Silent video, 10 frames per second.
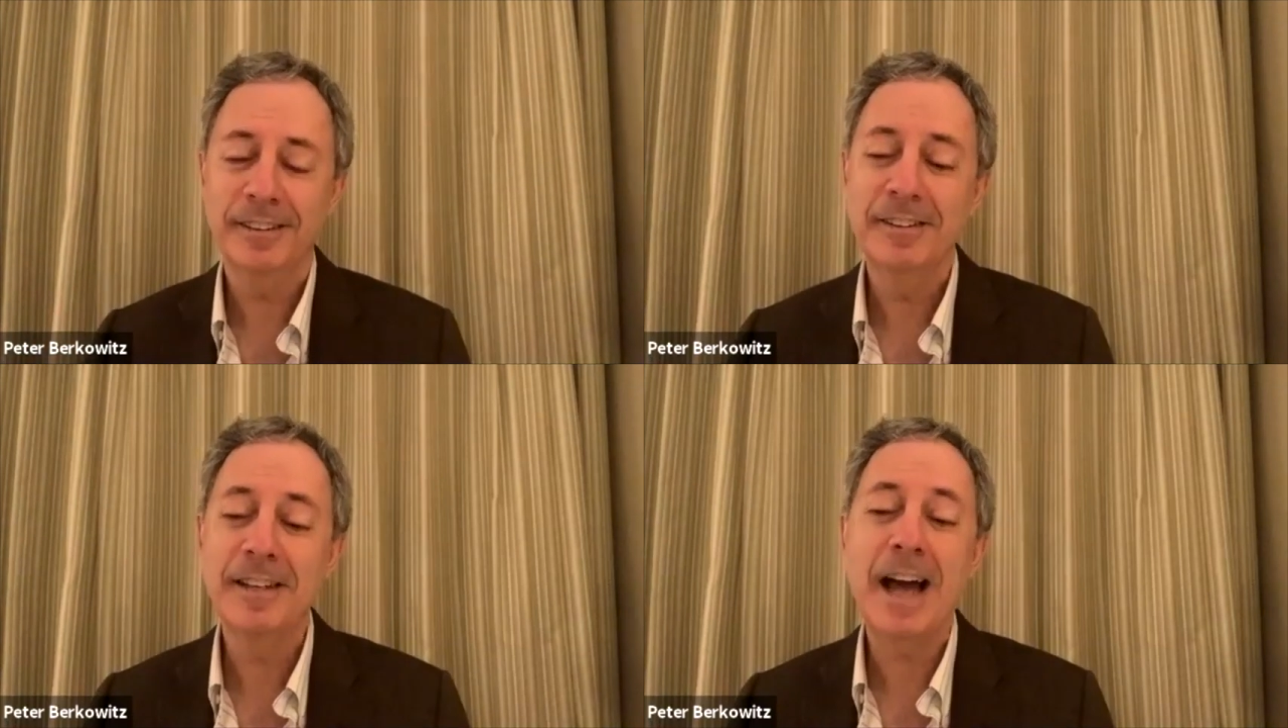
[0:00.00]

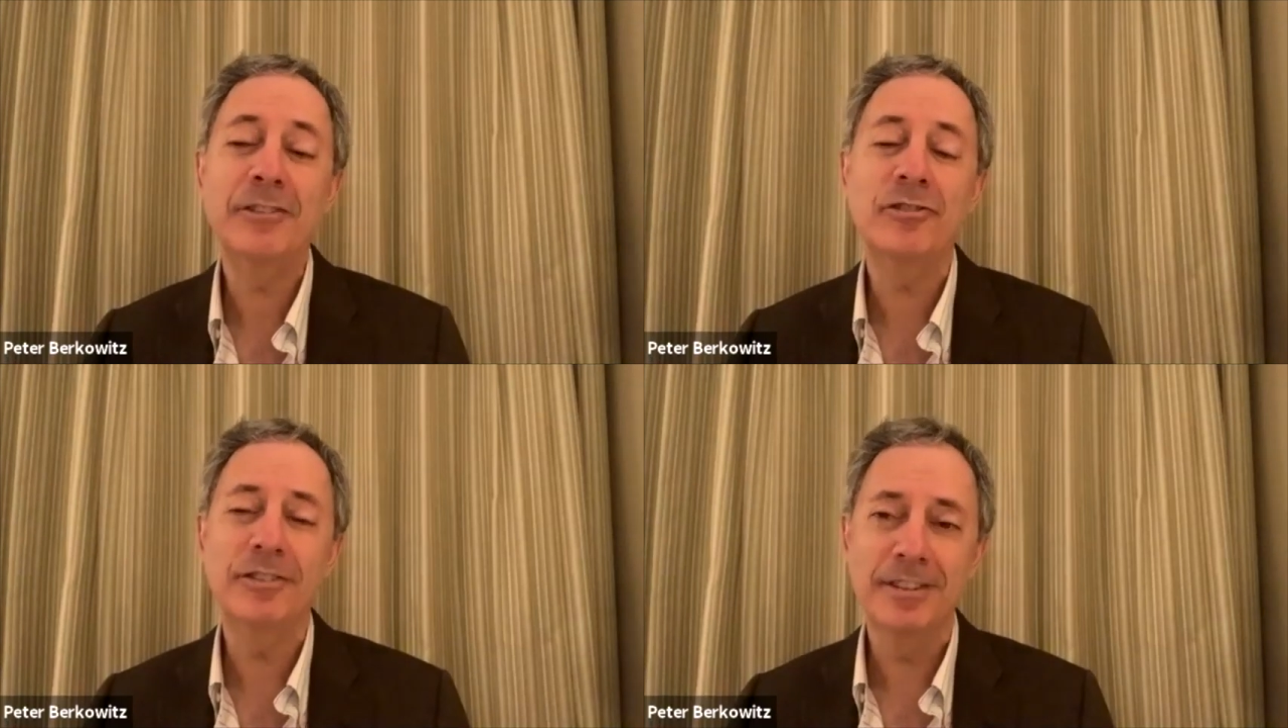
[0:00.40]
not
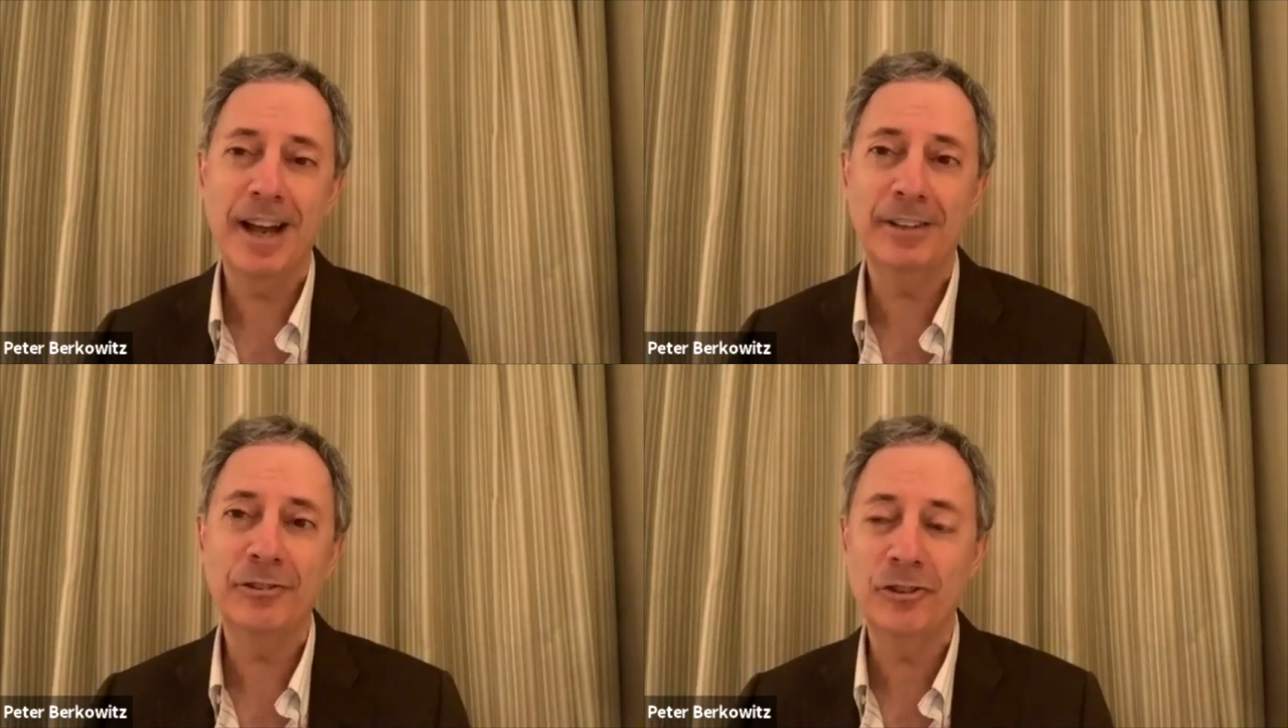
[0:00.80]

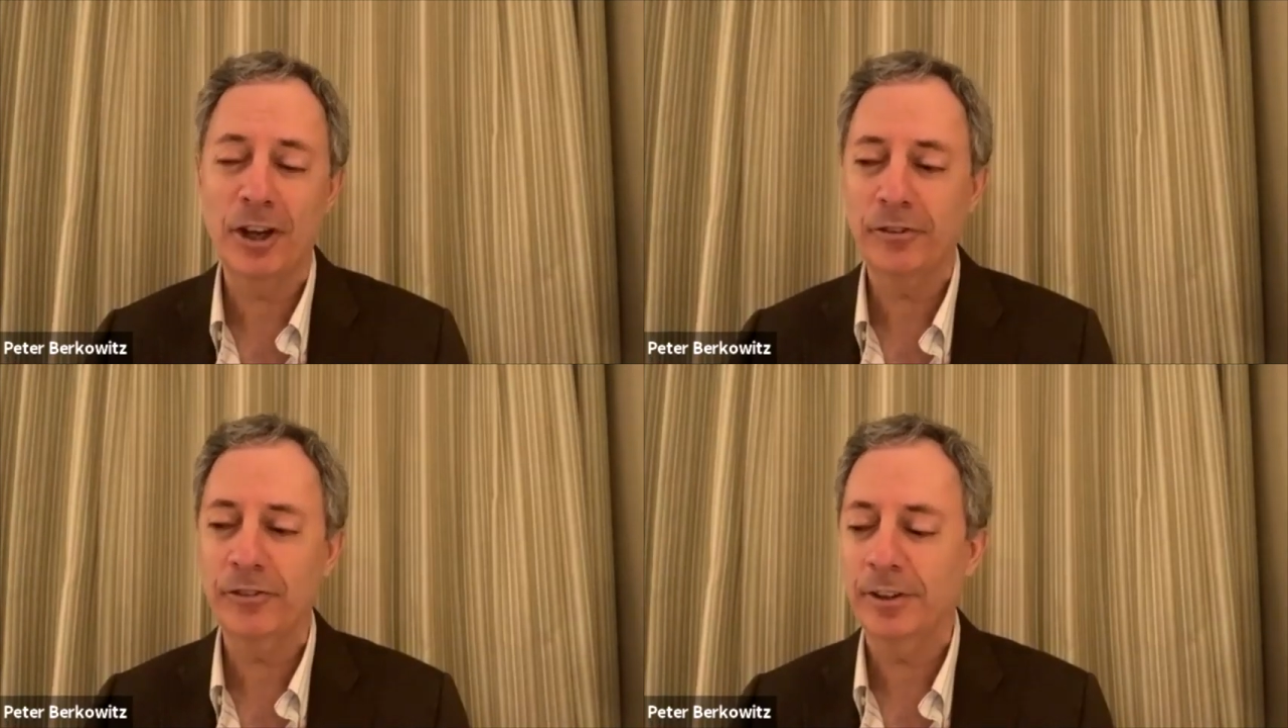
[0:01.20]

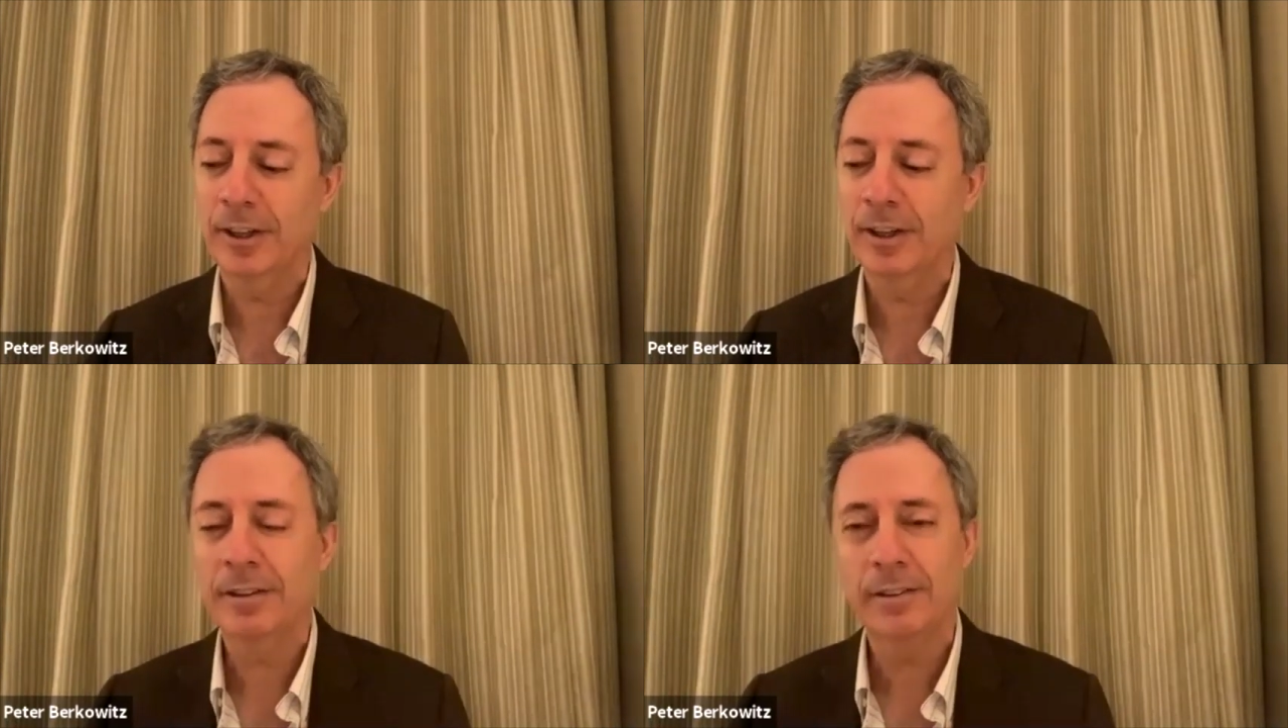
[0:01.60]
just
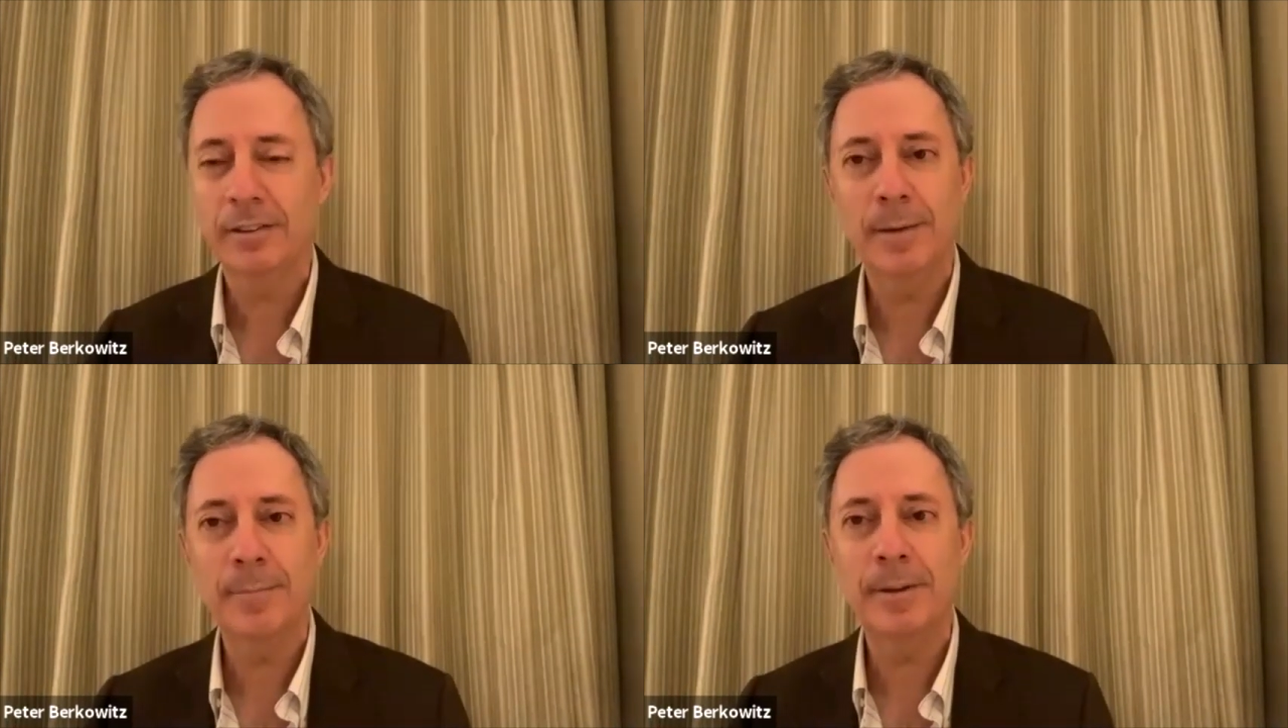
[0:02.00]

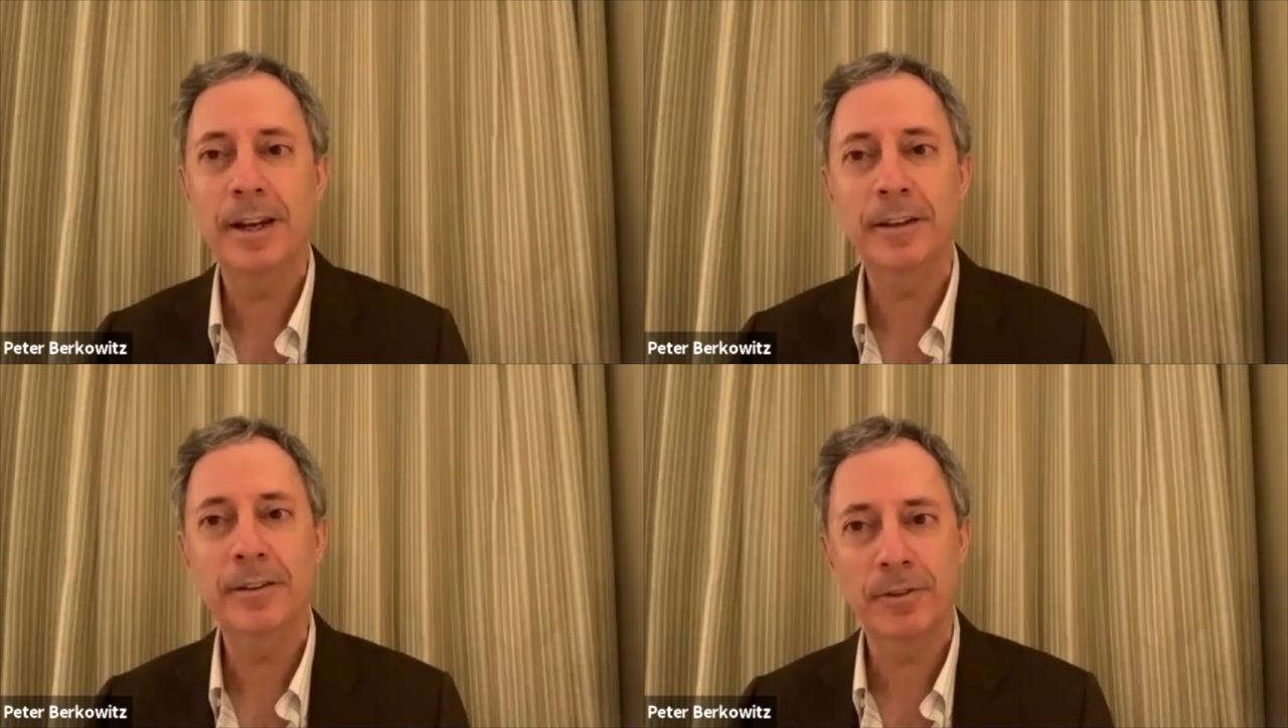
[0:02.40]

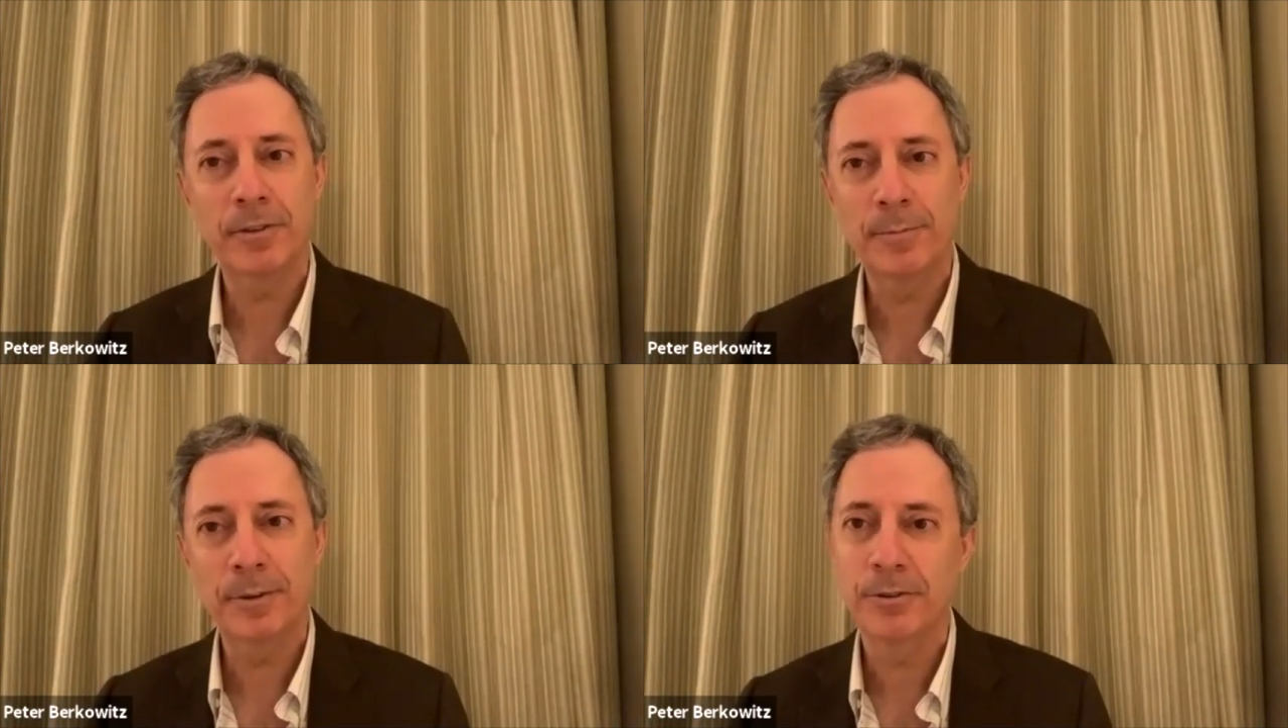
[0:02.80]
emanating
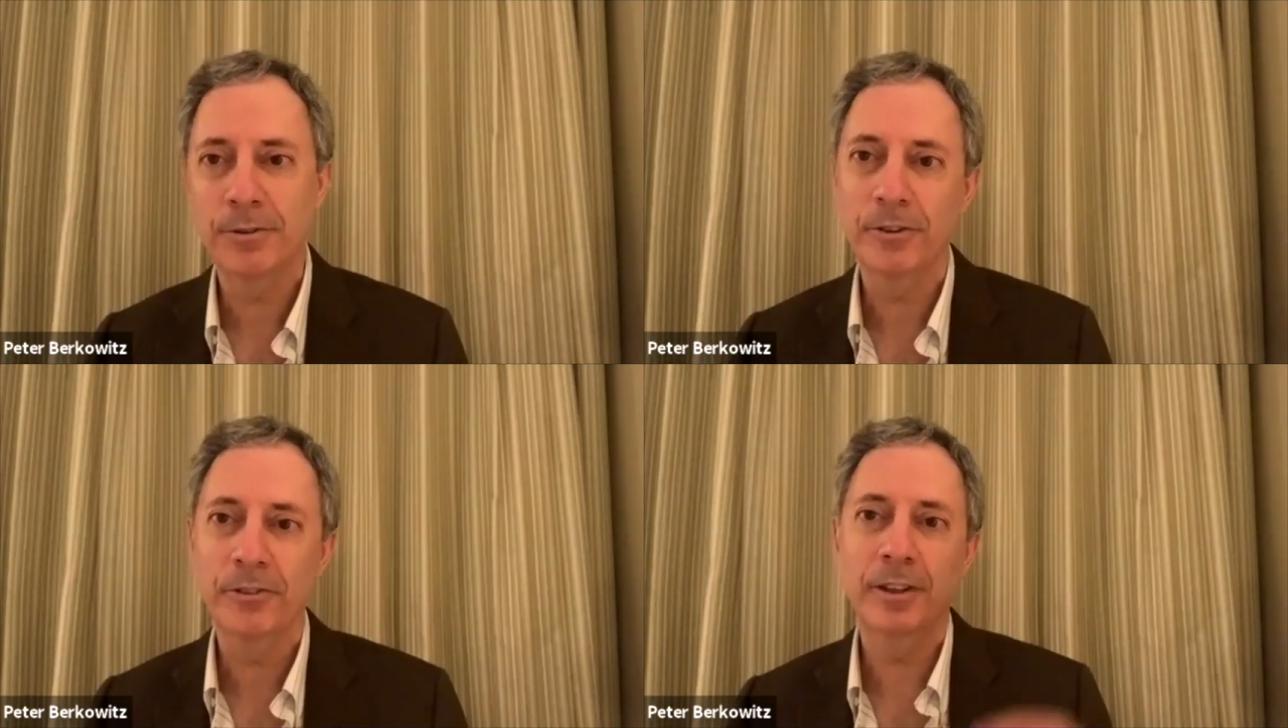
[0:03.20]
from the
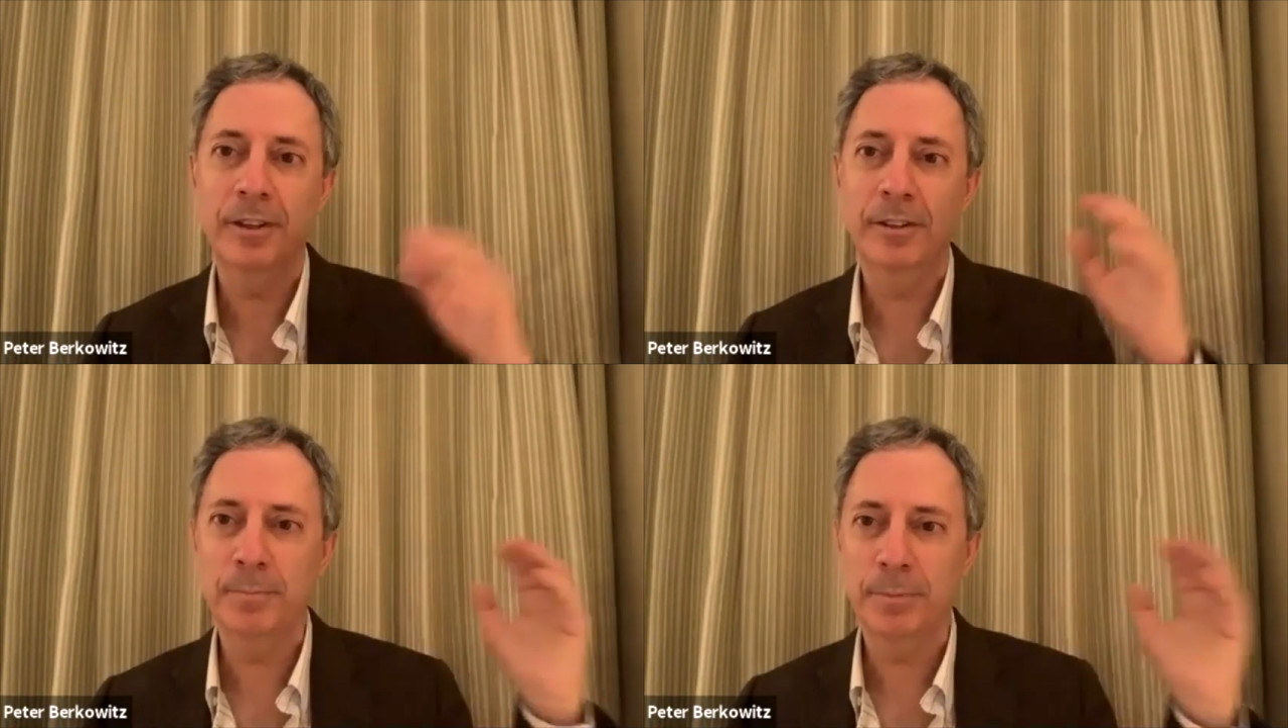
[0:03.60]

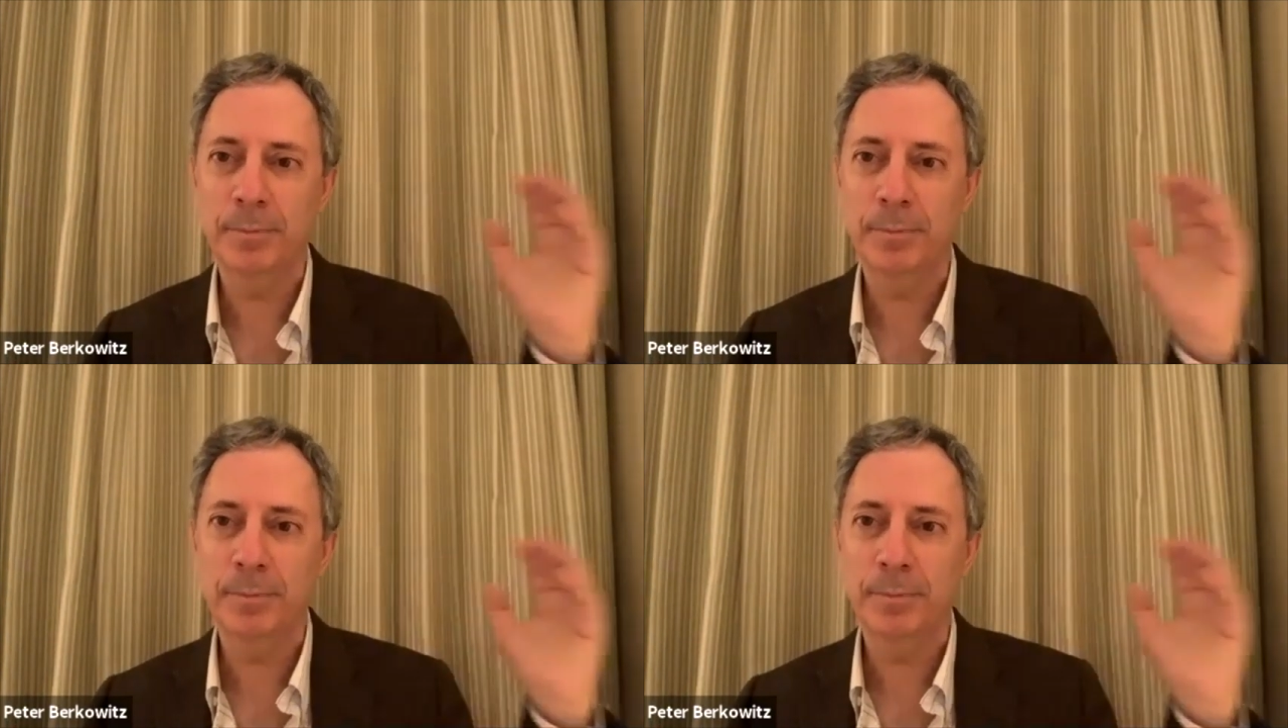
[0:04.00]
universities,